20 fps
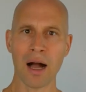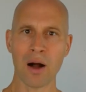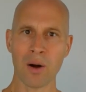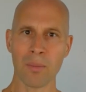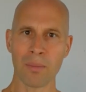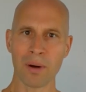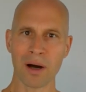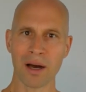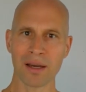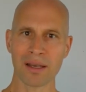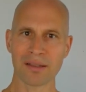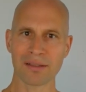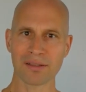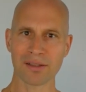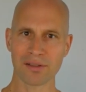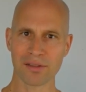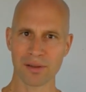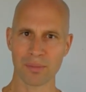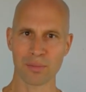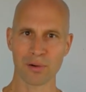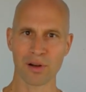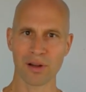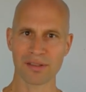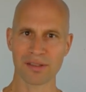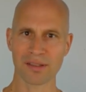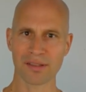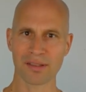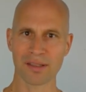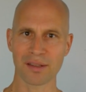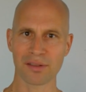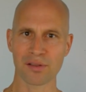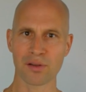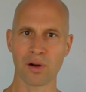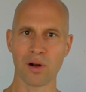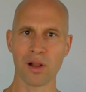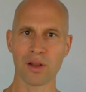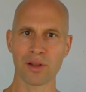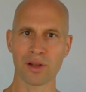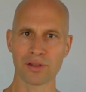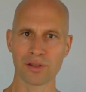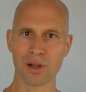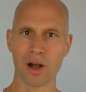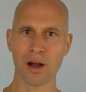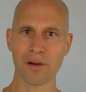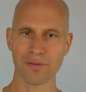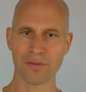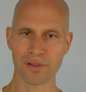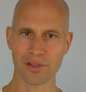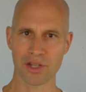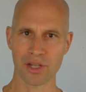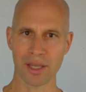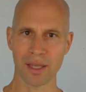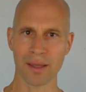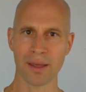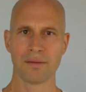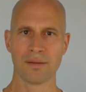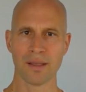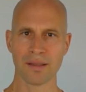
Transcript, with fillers: our body starts a process that's called autophagy.